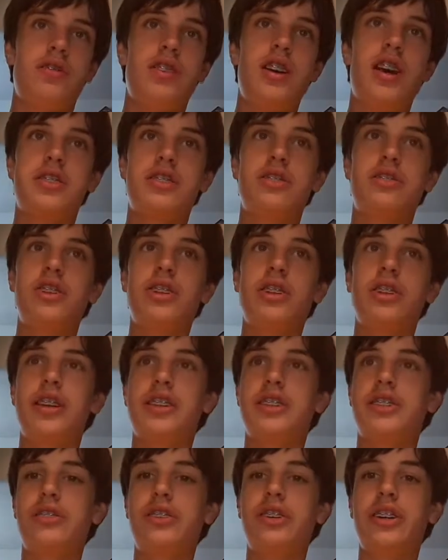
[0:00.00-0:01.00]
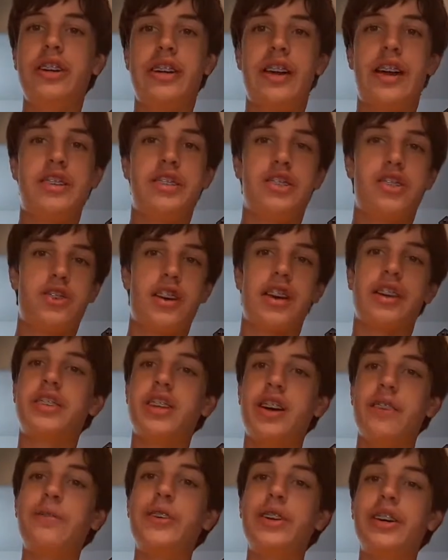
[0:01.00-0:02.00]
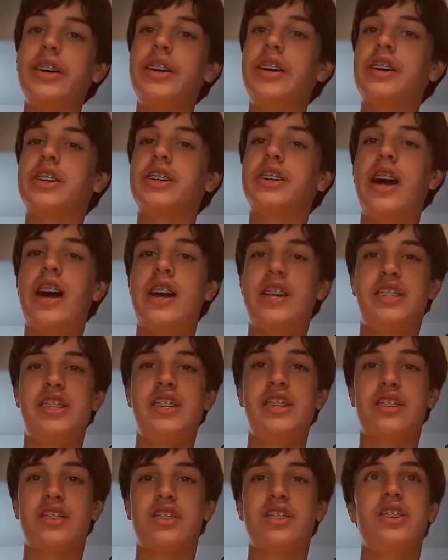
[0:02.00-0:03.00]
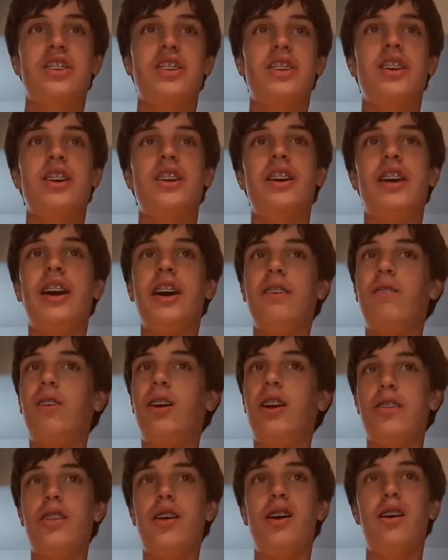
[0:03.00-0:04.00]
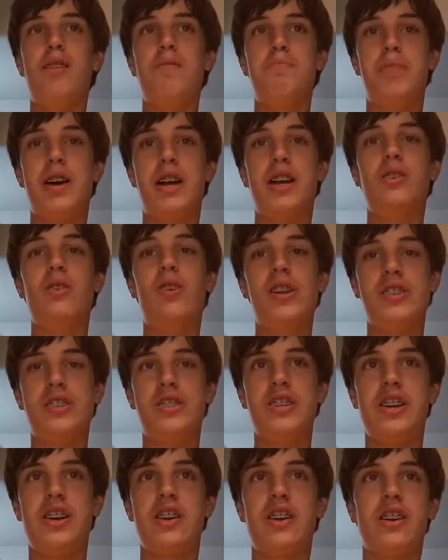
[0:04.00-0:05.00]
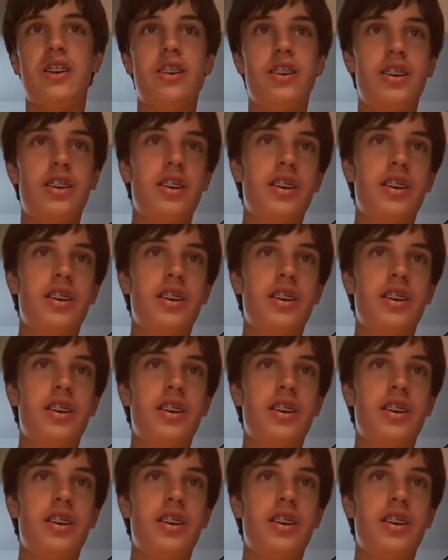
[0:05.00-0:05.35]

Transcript: yeah, it's a really nice track. Definitely a classic, and one of the better ones here.